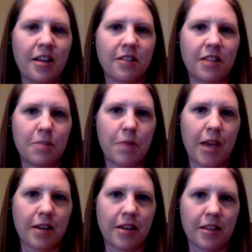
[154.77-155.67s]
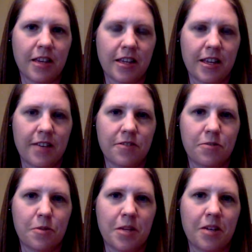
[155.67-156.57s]
lead magnet that gives
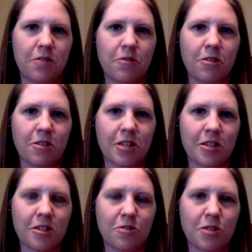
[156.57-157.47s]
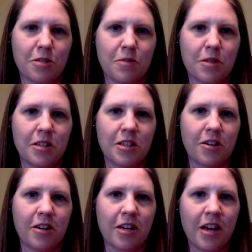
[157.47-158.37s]
women who are looking to join the
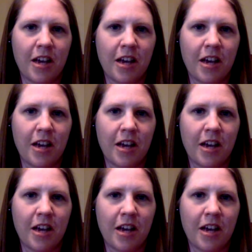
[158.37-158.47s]
military